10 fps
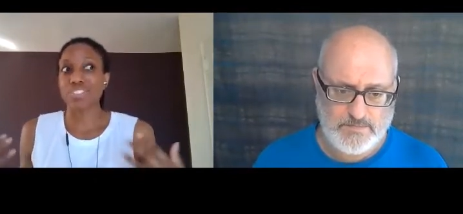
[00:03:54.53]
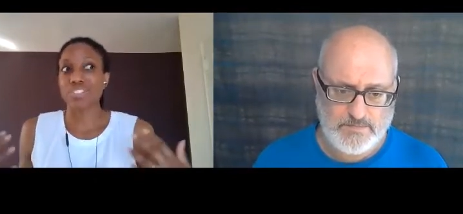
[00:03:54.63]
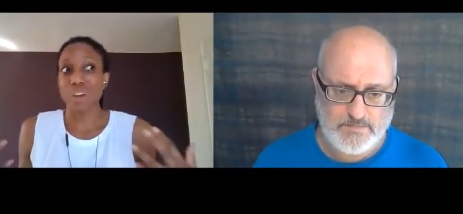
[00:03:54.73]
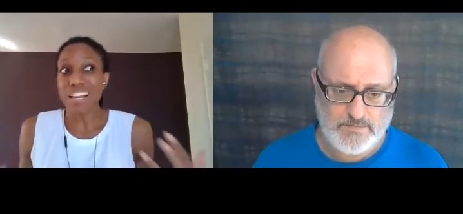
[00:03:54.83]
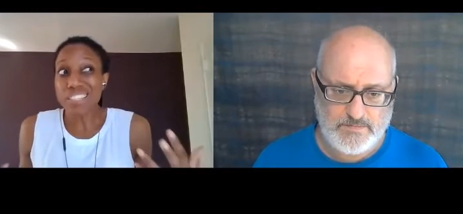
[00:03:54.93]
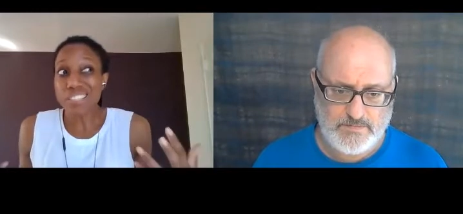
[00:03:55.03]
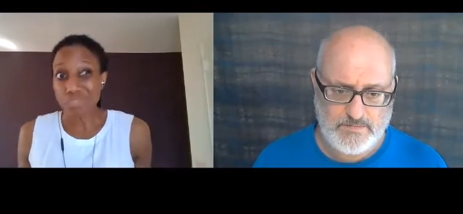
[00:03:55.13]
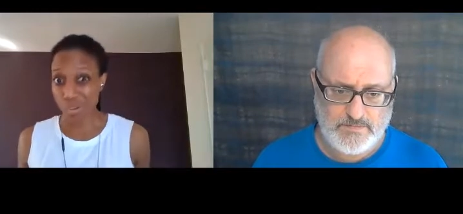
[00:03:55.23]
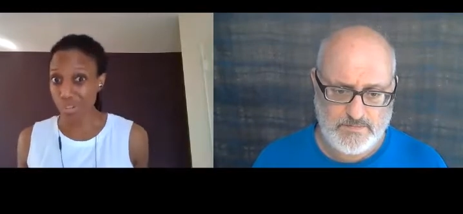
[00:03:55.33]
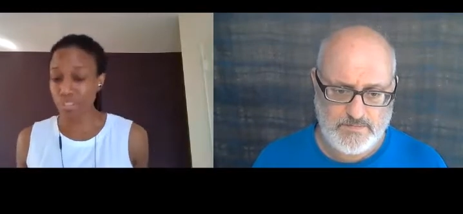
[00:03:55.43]

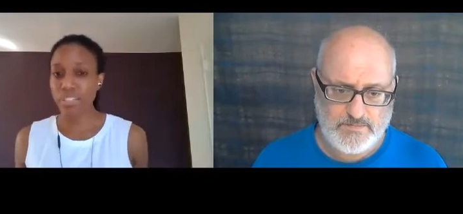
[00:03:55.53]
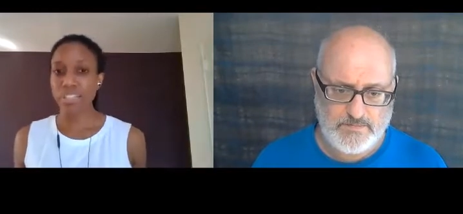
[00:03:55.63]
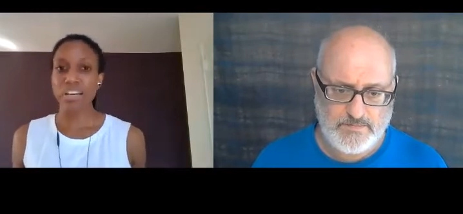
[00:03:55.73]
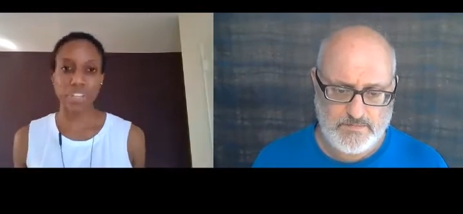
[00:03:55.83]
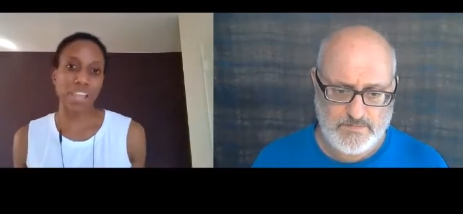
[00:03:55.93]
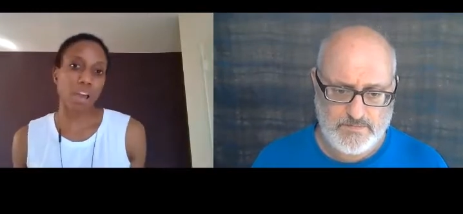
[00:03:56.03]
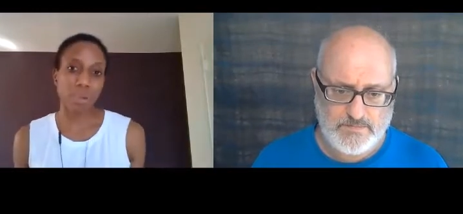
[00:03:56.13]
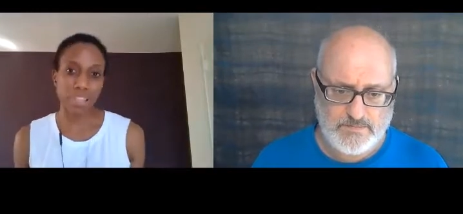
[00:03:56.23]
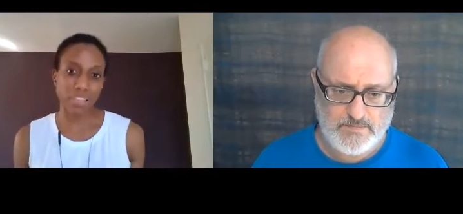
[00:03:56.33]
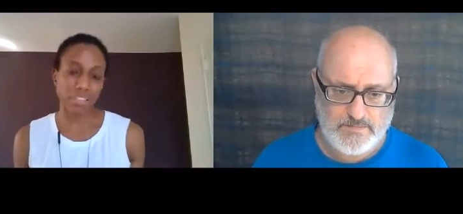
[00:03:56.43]
Speaker 1: stressful in that
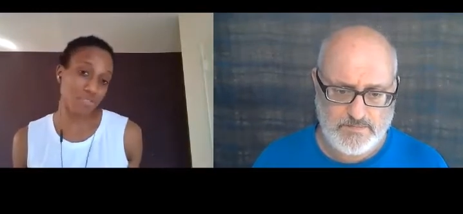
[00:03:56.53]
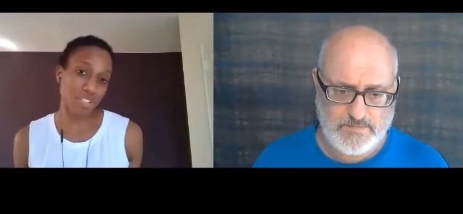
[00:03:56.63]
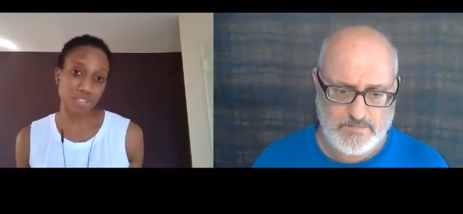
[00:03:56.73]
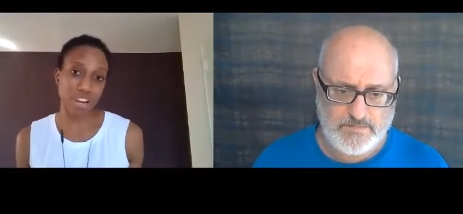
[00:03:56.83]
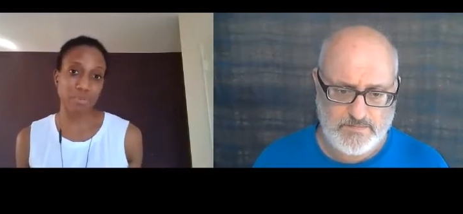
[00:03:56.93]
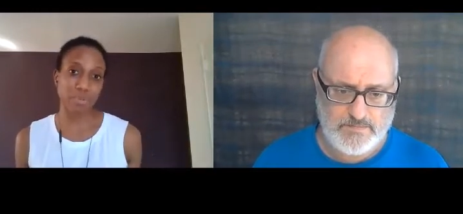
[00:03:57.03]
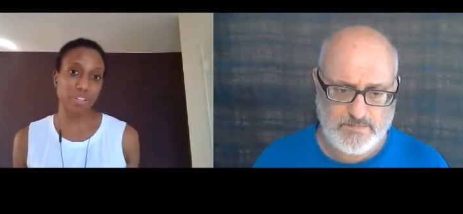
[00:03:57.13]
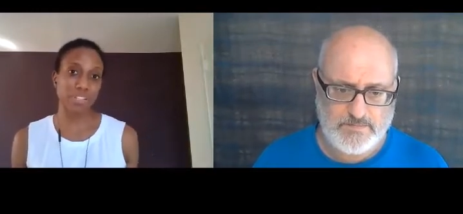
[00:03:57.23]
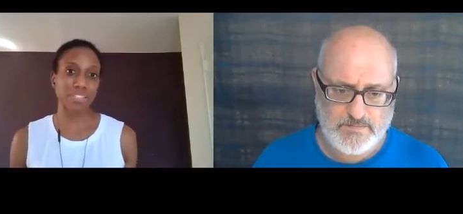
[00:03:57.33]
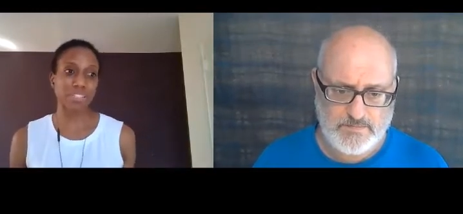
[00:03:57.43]
way that you've described where
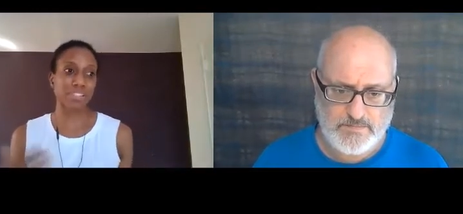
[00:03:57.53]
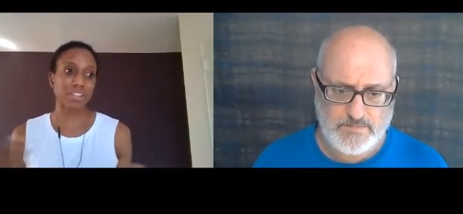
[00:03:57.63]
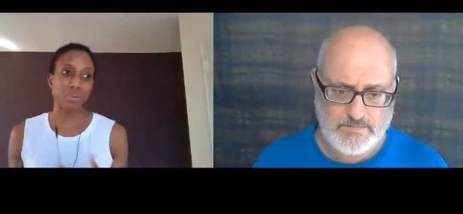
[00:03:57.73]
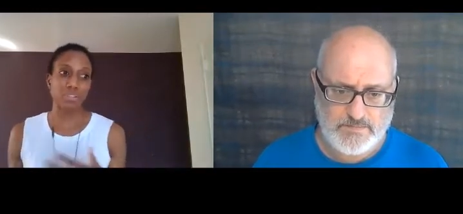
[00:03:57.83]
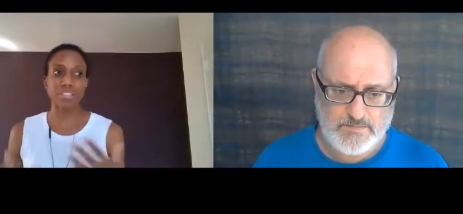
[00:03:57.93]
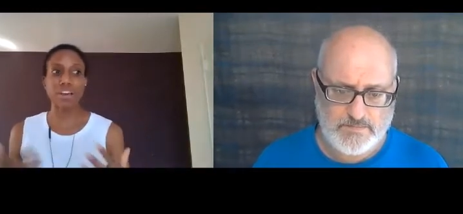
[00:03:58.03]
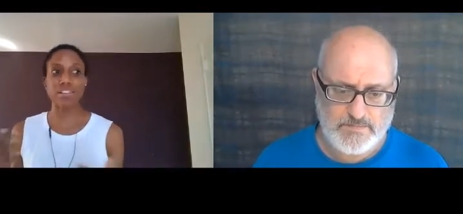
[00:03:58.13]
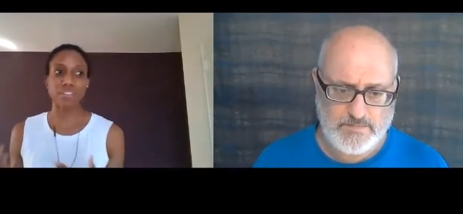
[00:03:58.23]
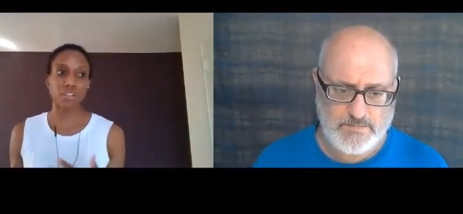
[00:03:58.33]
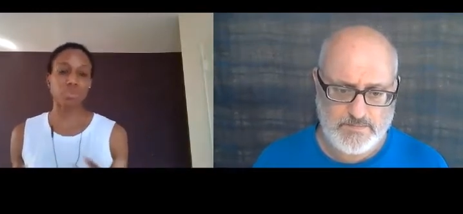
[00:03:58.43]
it's you know this
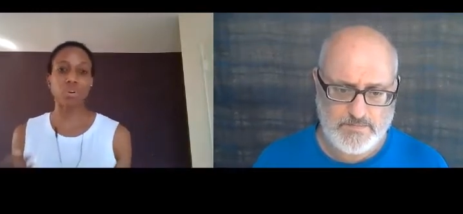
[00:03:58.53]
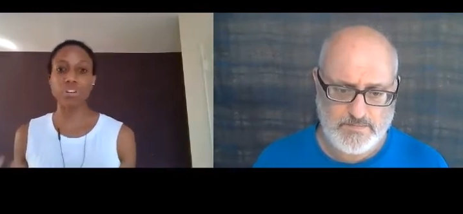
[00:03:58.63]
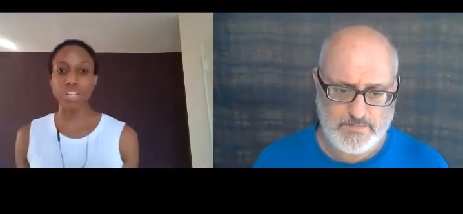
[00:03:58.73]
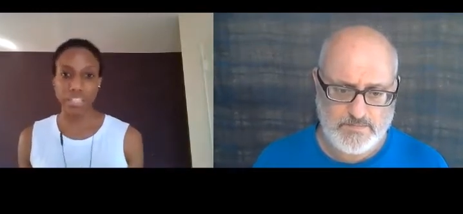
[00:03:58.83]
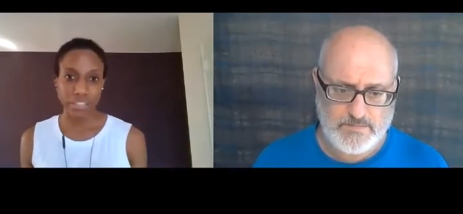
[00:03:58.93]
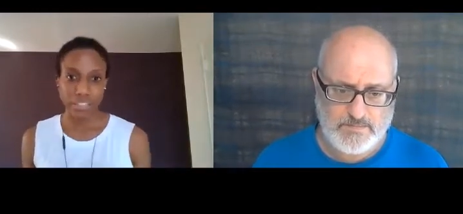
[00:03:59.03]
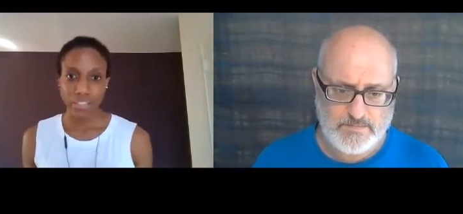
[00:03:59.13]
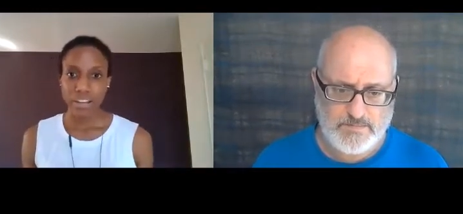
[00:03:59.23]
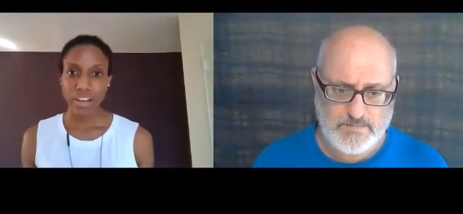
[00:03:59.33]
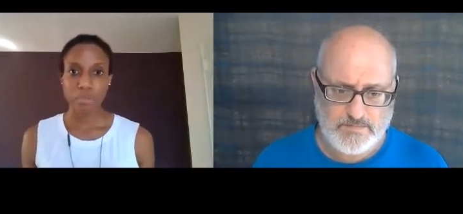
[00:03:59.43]
constant worry
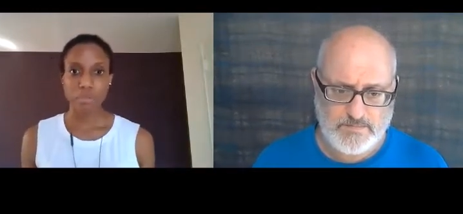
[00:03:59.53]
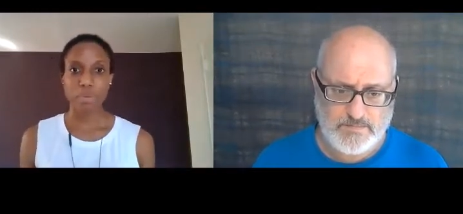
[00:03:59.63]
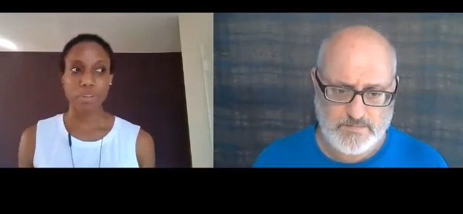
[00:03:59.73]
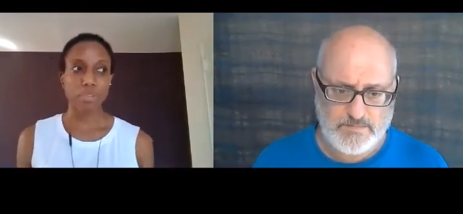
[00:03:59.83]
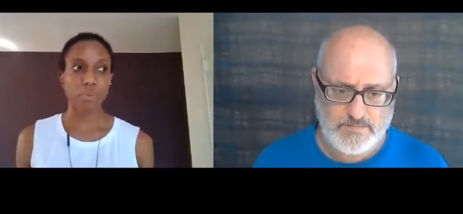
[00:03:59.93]
um, about the